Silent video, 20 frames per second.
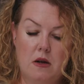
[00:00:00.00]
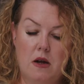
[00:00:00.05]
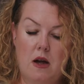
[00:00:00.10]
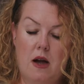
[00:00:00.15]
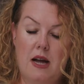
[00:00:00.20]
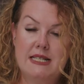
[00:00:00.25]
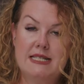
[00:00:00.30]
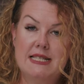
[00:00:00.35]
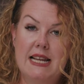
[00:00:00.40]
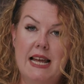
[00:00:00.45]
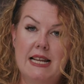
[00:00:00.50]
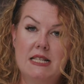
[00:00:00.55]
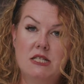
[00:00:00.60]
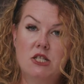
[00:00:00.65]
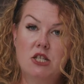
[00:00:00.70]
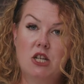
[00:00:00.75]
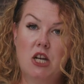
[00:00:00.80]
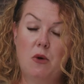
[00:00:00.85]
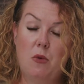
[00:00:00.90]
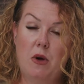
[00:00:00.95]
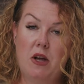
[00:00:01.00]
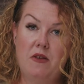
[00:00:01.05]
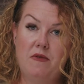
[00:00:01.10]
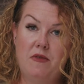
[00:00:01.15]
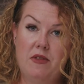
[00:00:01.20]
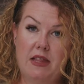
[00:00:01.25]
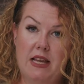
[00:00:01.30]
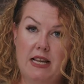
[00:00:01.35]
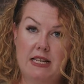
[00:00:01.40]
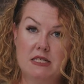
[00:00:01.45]
I tend to go
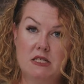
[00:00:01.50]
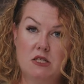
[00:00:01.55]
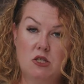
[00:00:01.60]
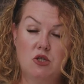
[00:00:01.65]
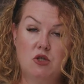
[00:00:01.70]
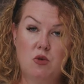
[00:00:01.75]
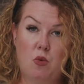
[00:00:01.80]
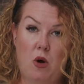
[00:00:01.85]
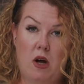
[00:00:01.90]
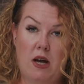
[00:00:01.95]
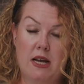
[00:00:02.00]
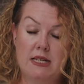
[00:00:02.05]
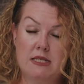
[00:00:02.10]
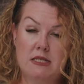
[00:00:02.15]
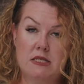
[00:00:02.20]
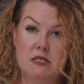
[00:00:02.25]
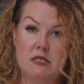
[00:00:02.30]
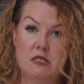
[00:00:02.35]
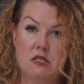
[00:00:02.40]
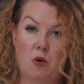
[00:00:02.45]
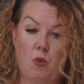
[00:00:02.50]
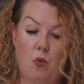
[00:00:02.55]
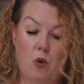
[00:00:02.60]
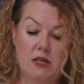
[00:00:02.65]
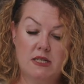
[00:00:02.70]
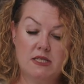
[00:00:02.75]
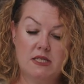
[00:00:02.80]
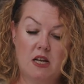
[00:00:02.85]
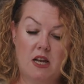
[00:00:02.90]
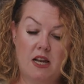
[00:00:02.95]
over this twice, so
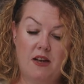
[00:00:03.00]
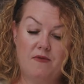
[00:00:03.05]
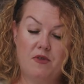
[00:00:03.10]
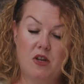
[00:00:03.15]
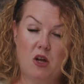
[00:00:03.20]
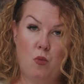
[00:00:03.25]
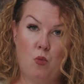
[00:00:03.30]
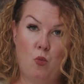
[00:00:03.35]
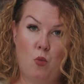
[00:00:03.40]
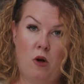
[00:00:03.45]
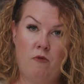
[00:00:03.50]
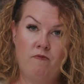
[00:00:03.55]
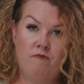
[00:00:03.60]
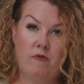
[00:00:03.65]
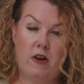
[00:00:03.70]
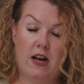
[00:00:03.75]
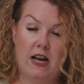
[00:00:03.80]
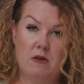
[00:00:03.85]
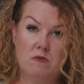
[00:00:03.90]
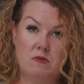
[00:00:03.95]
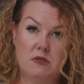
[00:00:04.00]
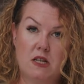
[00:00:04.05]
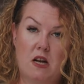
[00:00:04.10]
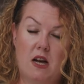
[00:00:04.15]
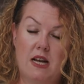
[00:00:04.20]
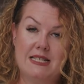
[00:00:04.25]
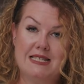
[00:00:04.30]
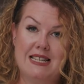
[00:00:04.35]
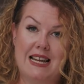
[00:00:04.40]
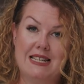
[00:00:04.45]
once I have done one round,
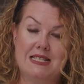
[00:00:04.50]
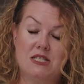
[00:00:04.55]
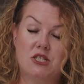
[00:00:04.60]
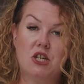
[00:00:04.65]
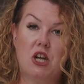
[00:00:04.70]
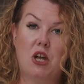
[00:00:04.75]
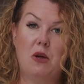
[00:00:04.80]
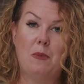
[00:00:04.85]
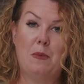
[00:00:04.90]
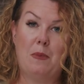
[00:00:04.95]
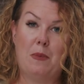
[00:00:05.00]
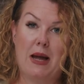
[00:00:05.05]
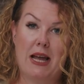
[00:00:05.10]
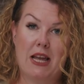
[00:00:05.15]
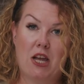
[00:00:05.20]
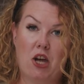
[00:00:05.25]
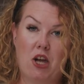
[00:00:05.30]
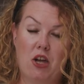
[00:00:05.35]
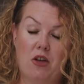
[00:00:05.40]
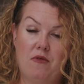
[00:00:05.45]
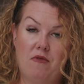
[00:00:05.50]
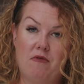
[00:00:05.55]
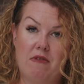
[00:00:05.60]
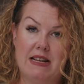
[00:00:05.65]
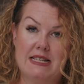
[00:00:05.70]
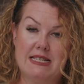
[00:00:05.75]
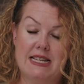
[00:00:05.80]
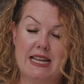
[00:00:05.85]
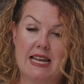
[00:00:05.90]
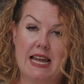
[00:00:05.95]
I tend to go back over
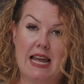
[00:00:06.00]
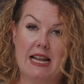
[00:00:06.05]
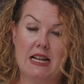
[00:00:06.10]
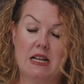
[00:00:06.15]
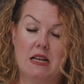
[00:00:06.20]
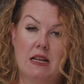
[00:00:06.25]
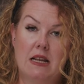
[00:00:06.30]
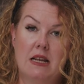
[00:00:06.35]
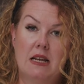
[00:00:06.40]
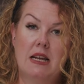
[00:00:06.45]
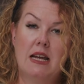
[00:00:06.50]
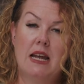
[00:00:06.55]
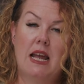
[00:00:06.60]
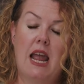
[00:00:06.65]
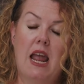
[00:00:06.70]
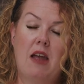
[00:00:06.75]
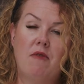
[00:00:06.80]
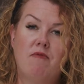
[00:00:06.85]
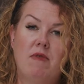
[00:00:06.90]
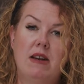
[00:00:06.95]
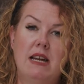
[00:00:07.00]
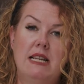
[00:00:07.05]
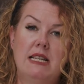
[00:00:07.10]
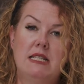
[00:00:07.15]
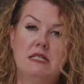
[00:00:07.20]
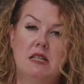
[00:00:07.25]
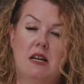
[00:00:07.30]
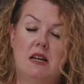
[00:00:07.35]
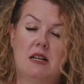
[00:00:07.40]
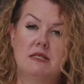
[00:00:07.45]
it again. It really
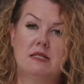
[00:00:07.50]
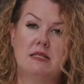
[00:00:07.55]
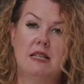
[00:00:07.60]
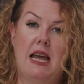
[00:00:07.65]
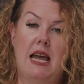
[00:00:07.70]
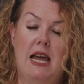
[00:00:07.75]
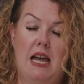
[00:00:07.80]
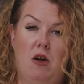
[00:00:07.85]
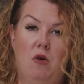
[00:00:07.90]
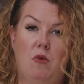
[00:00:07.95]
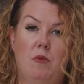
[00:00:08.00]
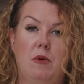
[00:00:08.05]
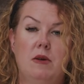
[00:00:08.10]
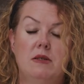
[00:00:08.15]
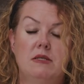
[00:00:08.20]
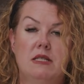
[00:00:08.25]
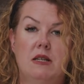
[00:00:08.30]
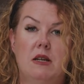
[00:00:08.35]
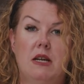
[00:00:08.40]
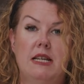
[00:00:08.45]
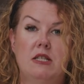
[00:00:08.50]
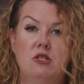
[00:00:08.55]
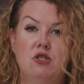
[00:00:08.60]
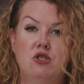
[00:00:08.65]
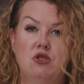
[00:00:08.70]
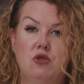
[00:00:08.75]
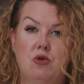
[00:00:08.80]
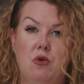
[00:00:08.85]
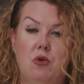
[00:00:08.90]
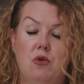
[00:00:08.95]
does help to
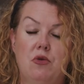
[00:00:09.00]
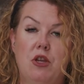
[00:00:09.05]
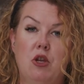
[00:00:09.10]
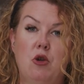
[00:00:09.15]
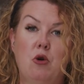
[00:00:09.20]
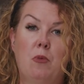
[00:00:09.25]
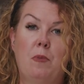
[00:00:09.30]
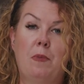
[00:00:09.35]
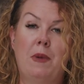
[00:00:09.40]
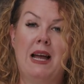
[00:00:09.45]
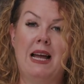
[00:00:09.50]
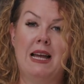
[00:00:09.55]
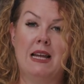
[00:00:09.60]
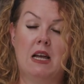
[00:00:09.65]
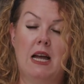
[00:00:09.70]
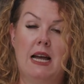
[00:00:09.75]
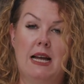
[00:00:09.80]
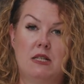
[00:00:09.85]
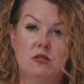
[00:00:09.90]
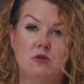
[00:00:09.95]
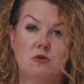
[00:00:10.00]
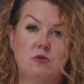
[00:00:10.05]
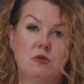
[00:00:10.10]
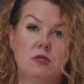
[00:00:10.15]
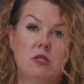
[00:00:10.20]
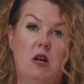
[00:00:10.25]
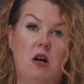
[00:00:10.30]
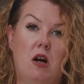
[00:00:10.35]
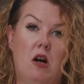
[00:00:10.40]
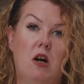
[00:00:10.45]
ensure that your bag
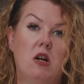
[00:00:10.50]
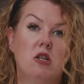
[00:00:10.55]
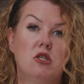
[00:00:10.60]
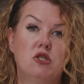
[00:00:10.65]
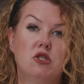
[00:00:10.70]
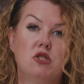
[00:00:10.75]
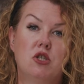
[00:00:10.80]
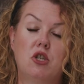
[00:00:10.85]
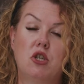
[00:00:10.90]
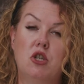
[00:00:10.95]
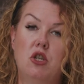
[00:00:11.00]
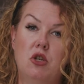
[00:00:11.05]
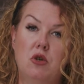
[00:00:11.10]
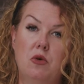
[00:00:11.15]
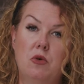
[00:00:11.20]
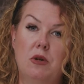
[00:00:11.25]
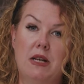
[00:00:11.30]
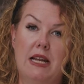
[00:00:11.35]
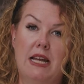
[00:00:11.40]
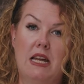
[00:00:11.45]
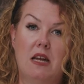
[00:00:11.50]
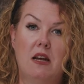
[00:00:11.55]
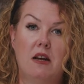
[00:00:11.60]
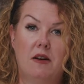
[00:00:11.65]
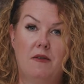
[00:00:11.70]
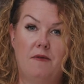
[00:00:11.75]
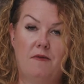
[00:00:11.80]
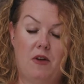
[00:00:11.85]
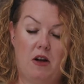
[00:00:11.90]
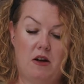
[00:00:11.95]
handles are securely
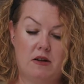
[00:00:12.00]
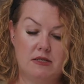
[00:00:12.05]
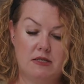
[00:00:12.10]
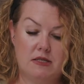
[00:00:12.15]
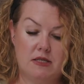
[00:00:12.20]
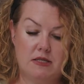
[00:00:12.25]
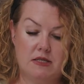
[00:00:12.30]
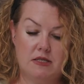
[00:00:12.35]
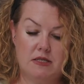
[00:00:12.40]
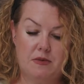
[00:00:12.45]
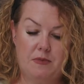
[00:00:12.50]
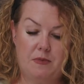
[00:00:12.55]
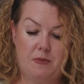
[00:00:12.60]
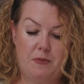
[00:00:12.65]
fastened.